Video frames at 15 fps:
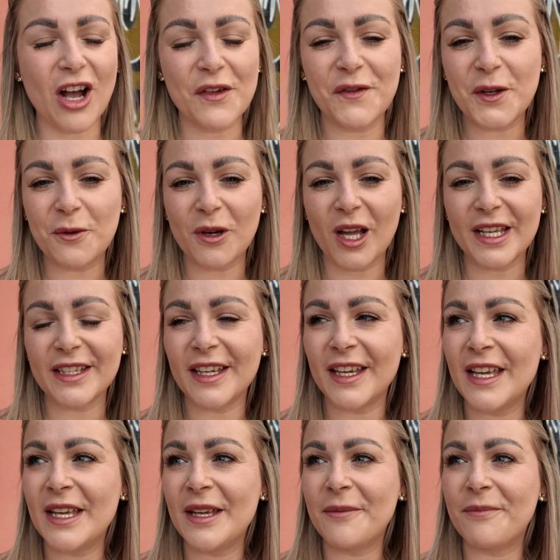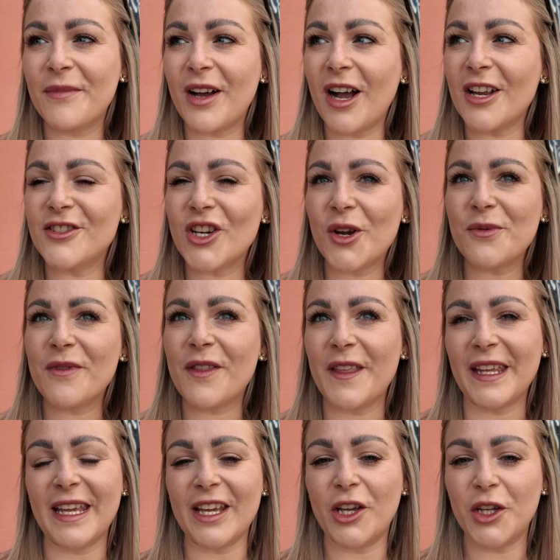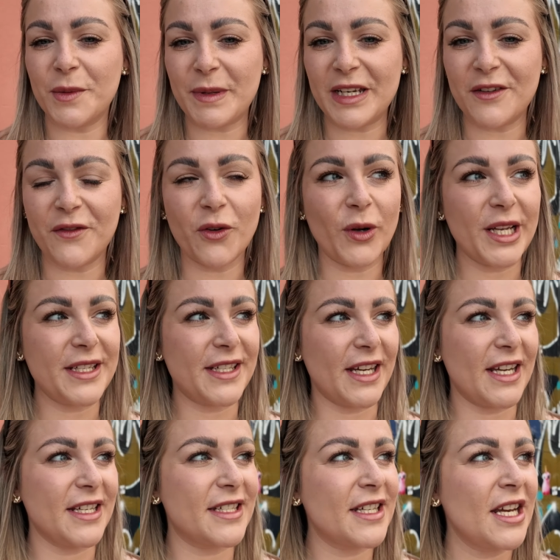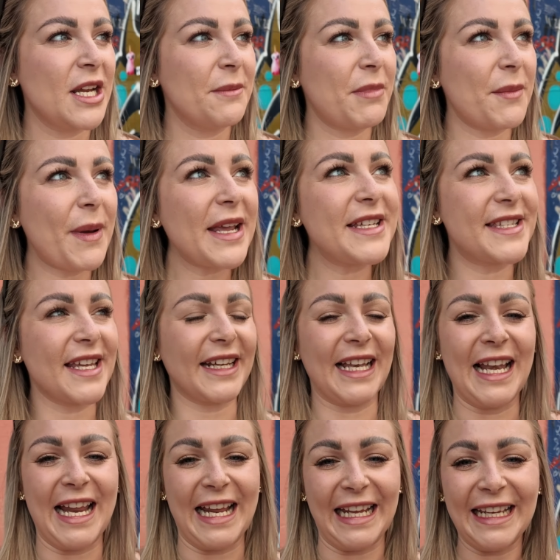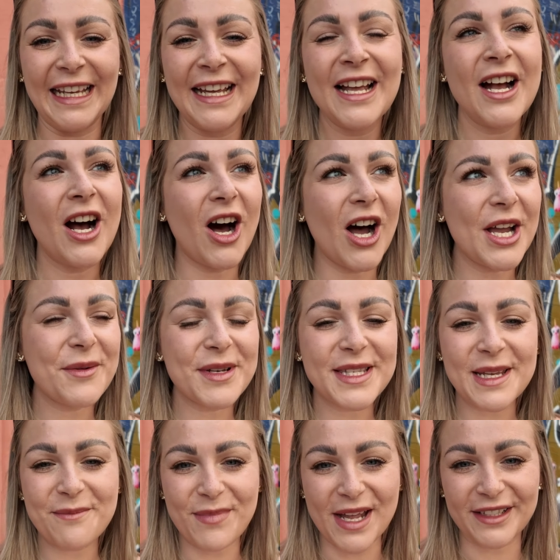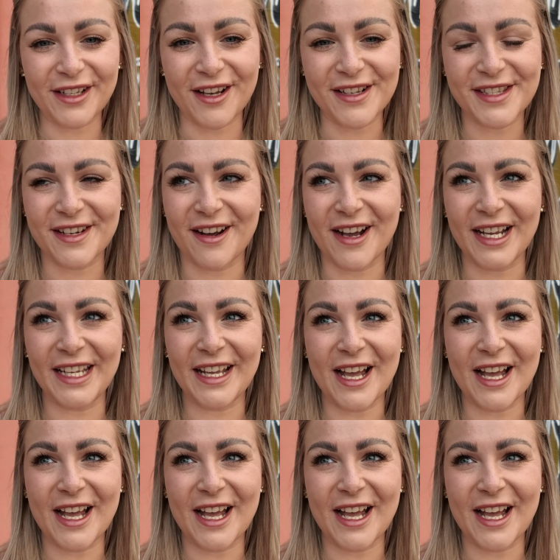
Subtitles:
I feel like I don't think it could have been avoided, but basically I was in bed last night.